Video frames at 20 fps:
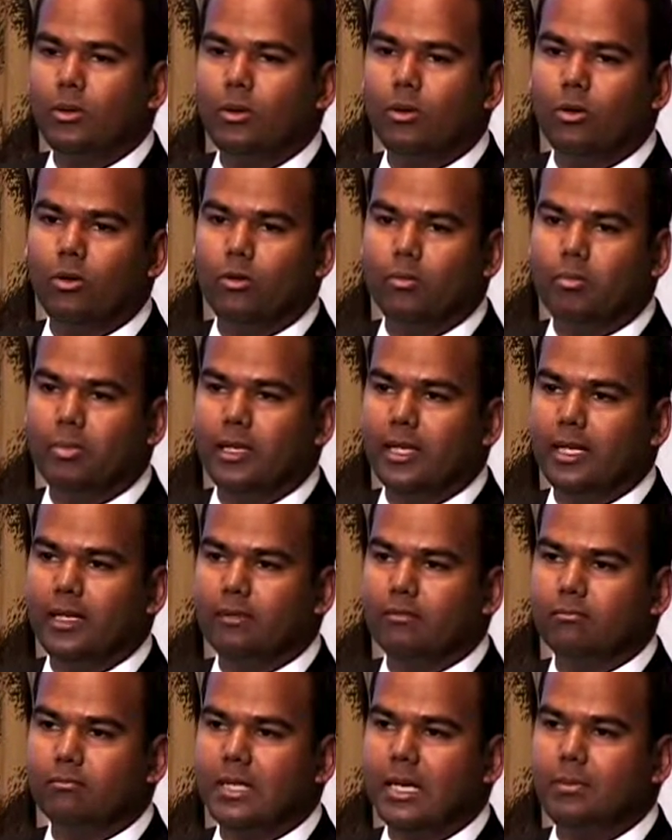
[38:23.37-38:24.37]
or
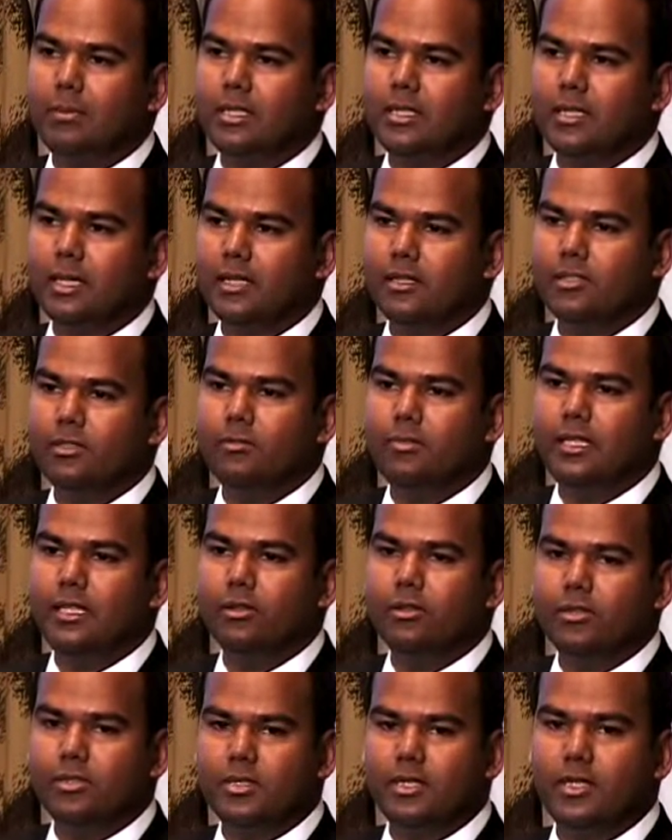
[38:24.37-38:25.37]
plain hepatitis B
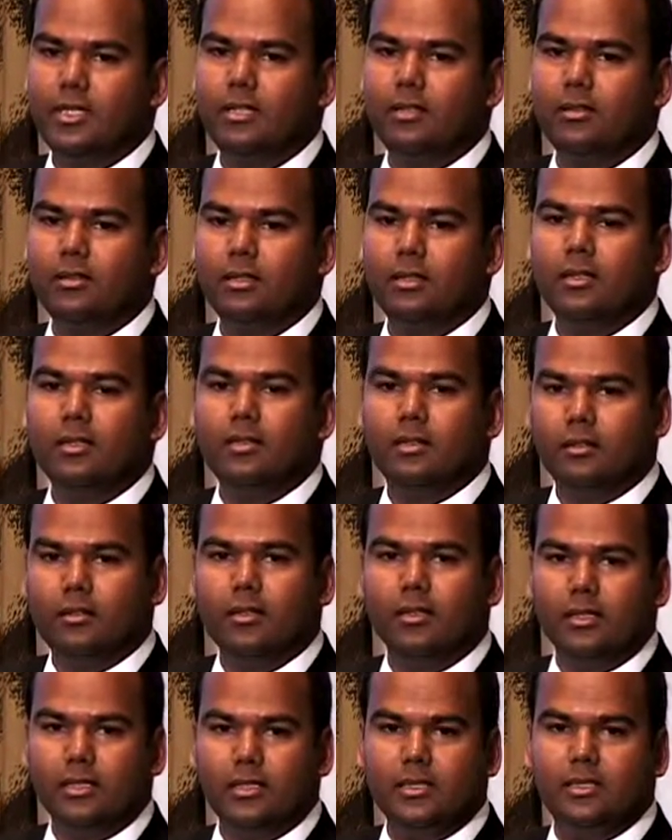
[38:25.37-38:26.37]
or C
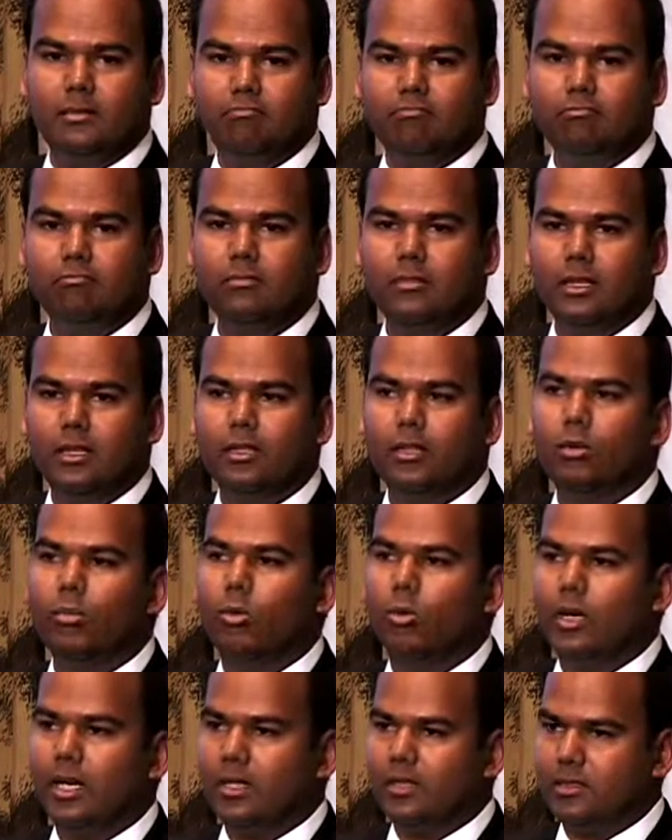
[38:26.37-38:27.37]
till it's a little
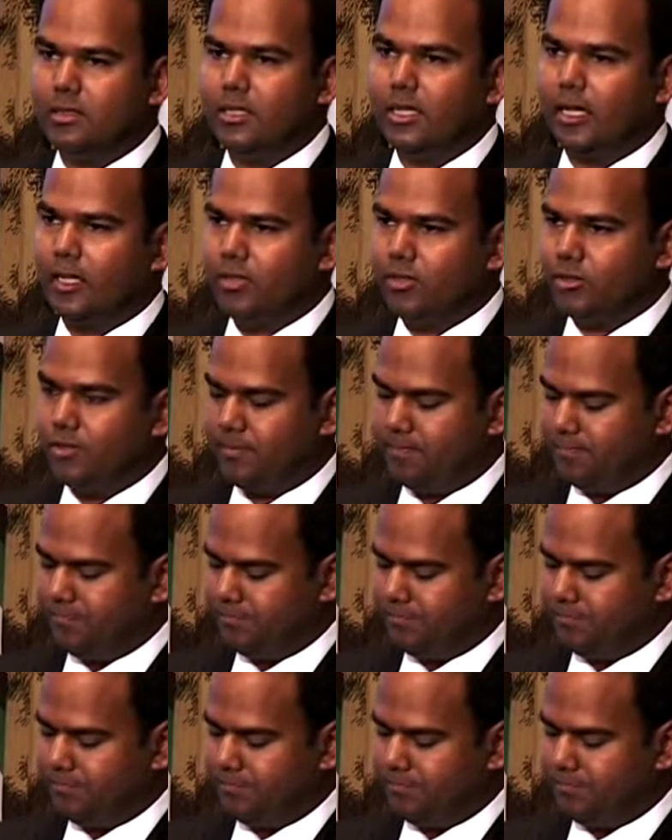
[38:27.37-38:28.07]
more end stage.